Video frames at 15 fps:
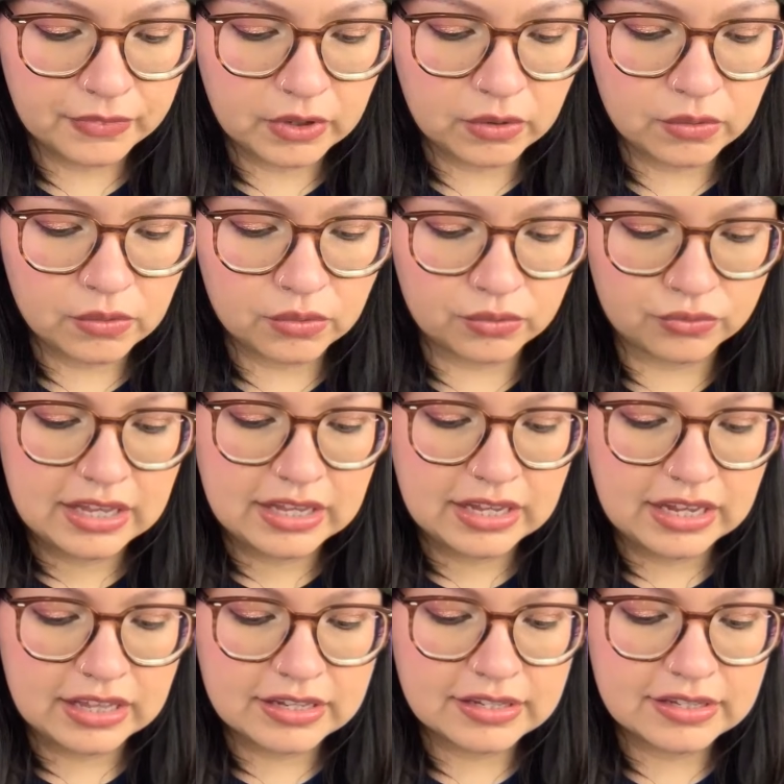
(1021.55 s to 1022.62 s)
Oof.
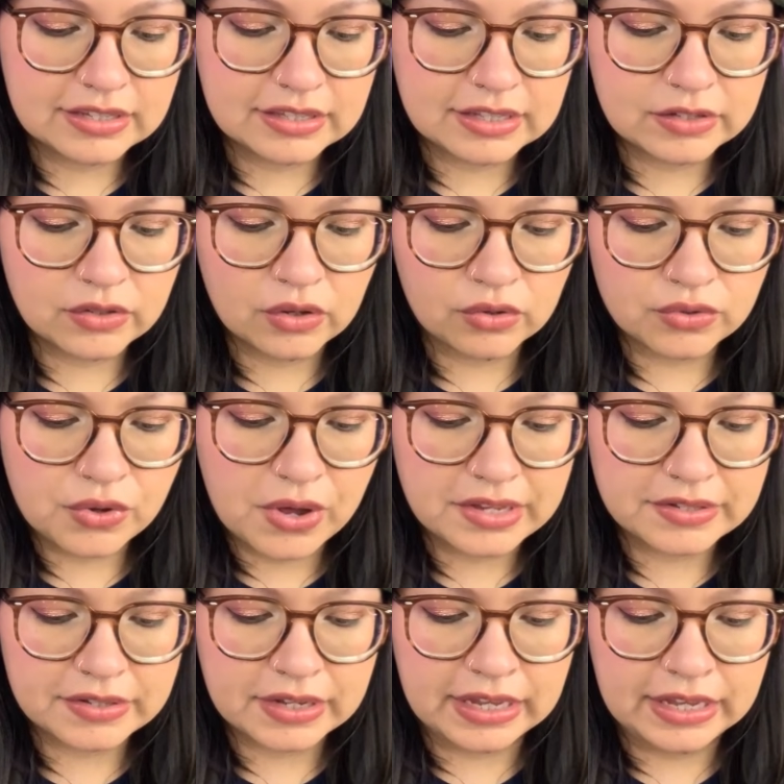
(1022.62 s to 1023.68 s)
Yeah, this also
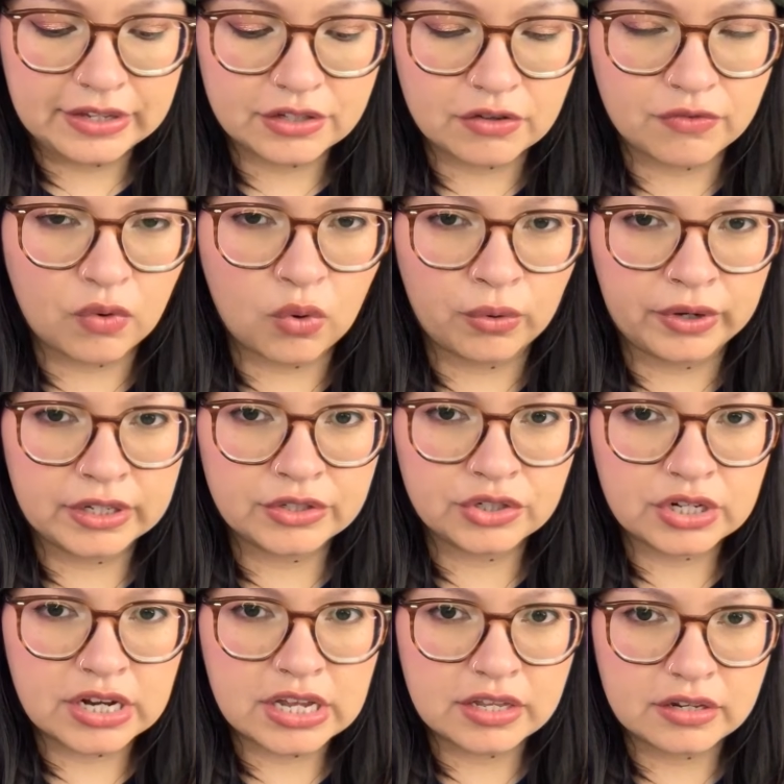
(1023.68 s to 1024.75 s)
has a hint of orange
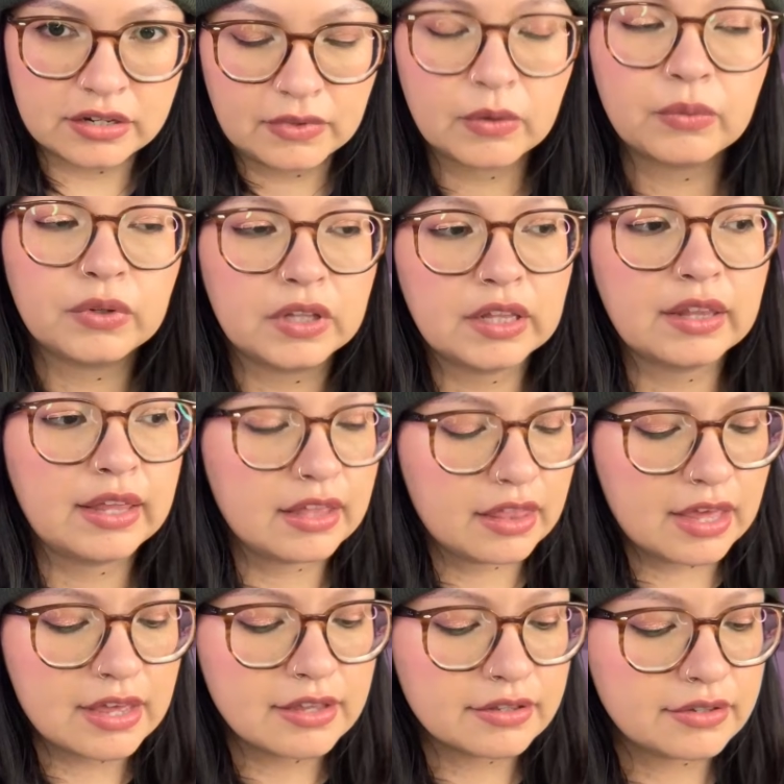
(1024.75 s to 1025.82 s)
in it. I really like
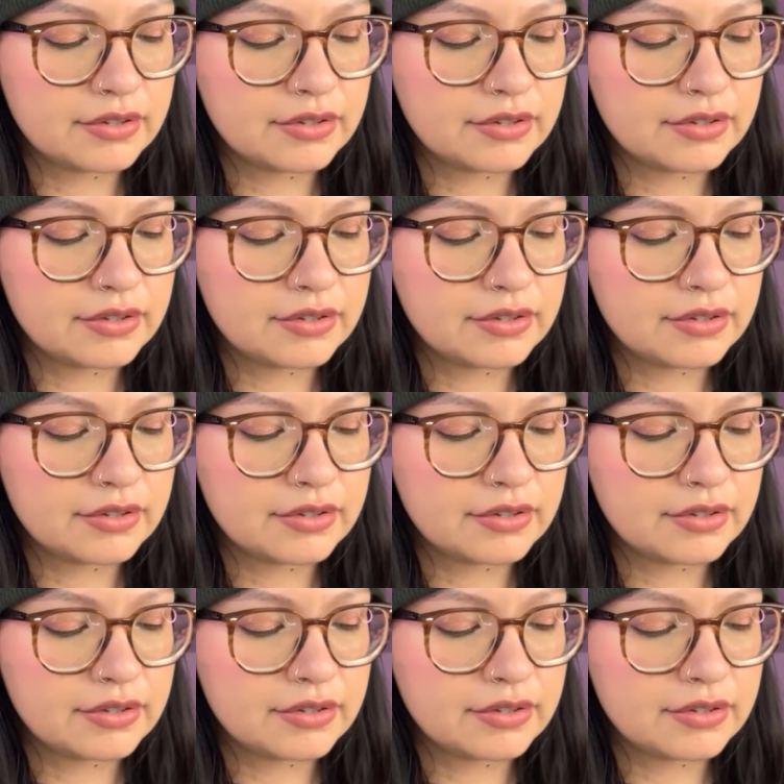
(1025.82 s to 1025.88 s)
that.